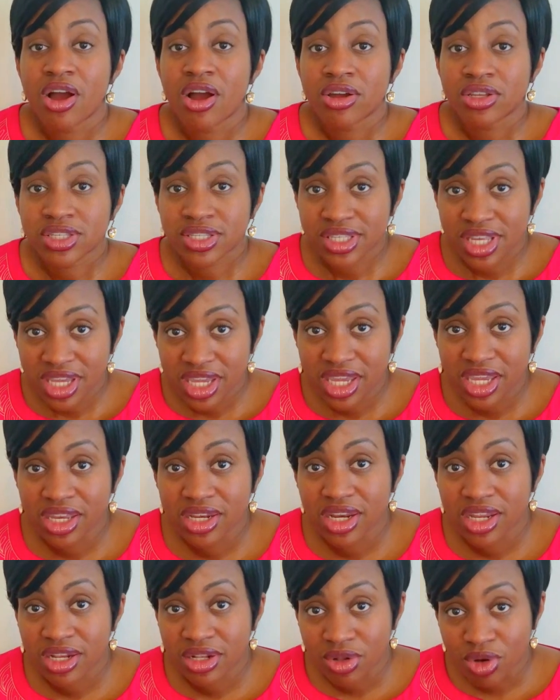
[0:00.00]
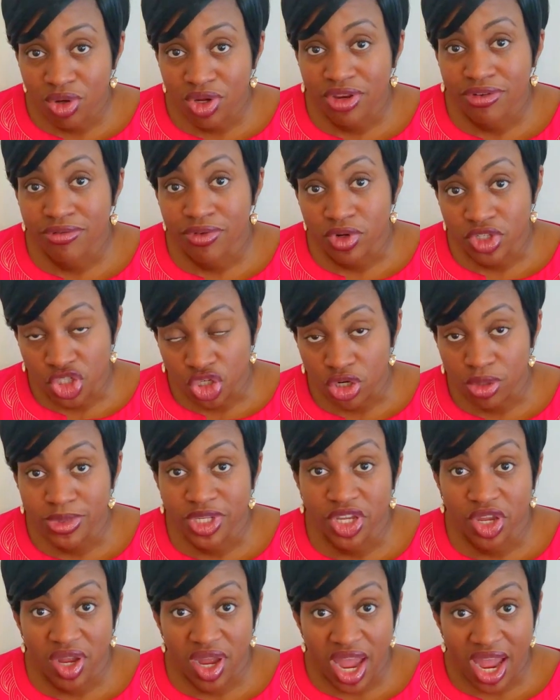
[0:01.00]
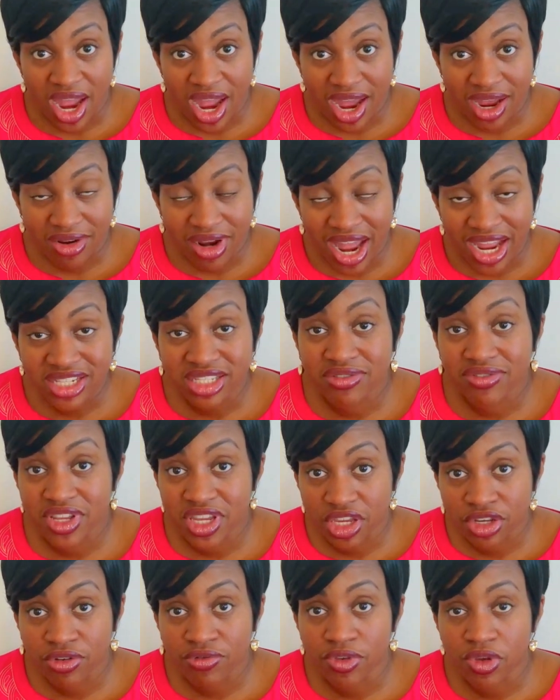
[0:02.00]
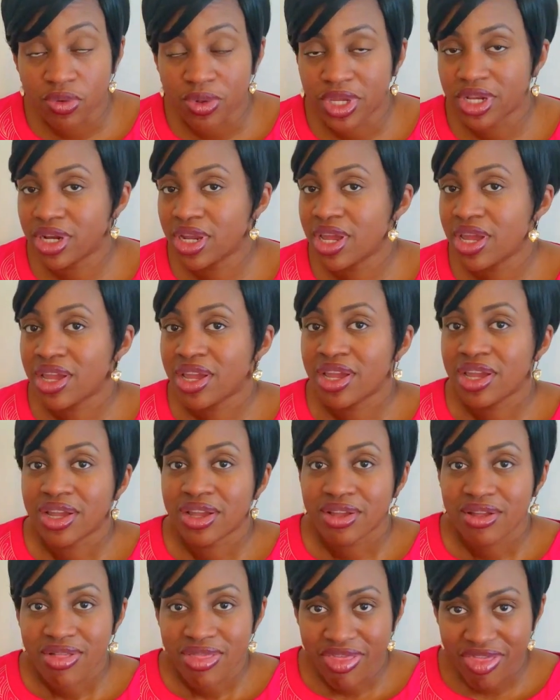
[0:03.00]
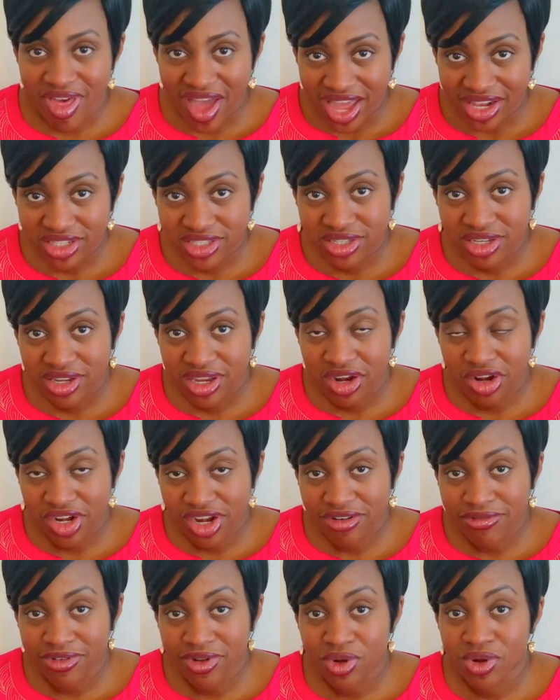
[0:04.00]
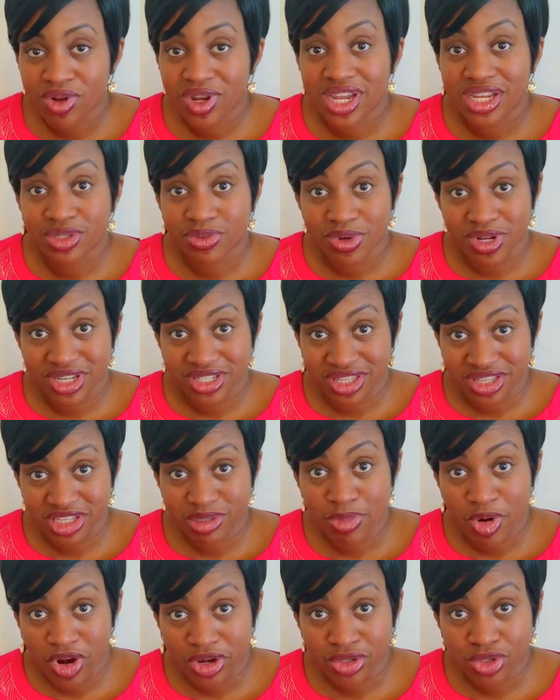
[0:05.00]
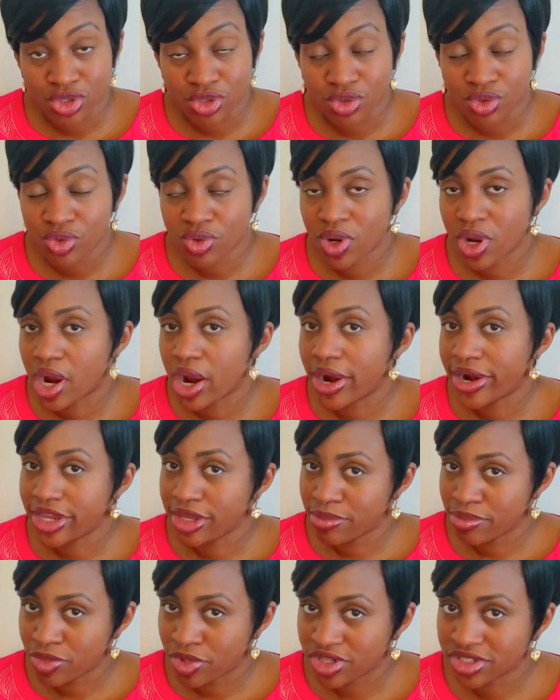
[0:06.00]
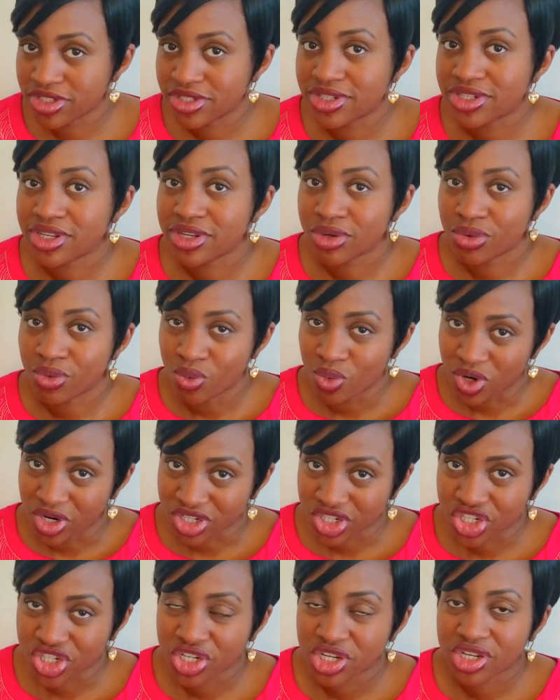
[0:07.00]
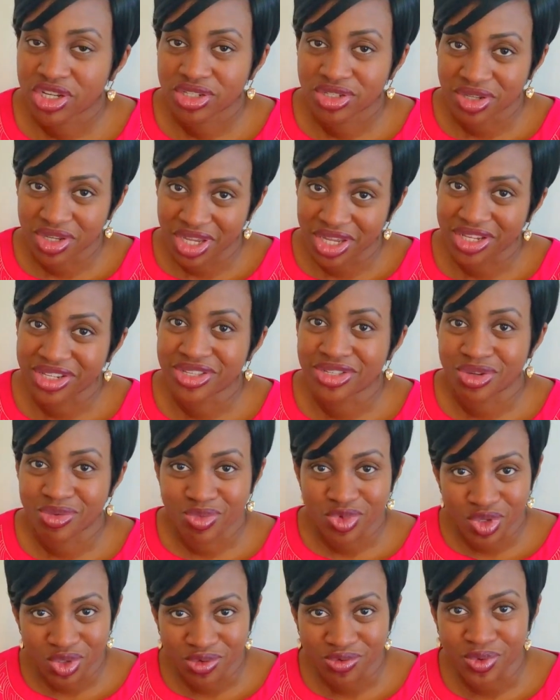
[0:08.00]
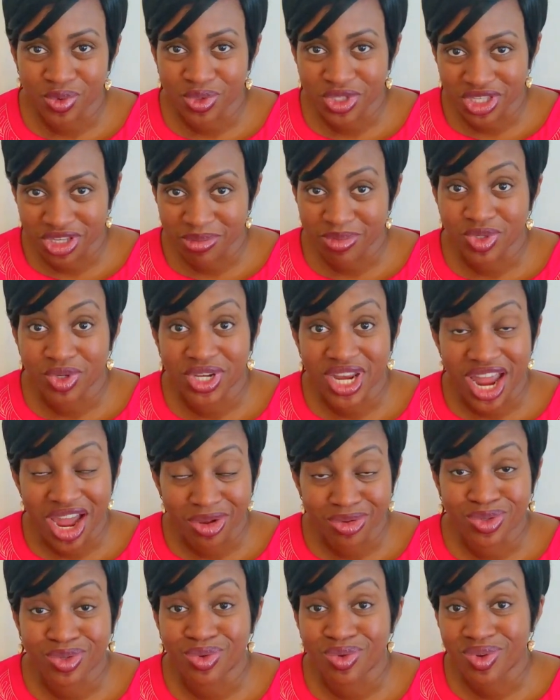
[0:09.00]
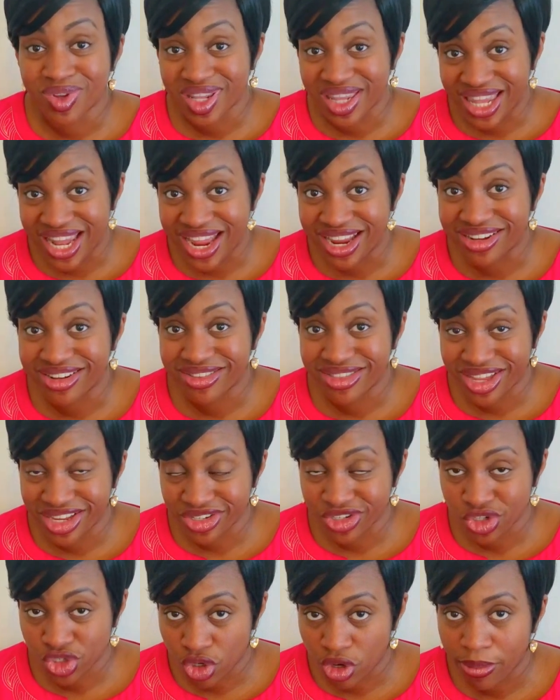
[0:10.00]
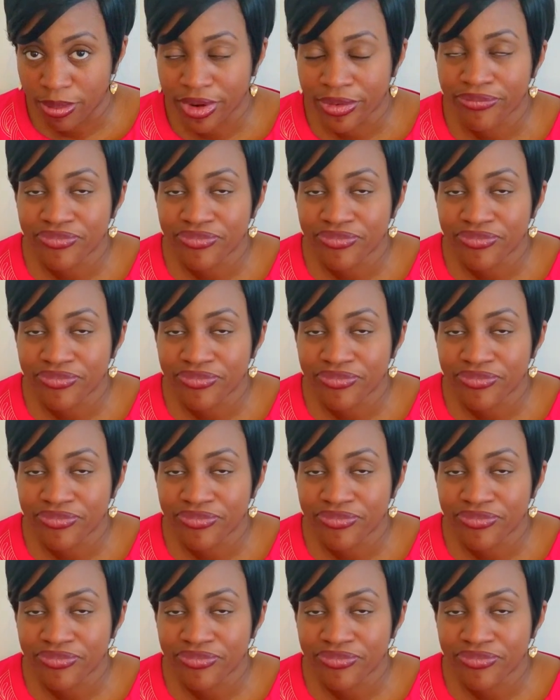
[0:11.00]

seeking and looking for jobs and you're actively interviewing, that earlier vlog as well as this part 2 are a must watch to get some useful tips on how to land that job.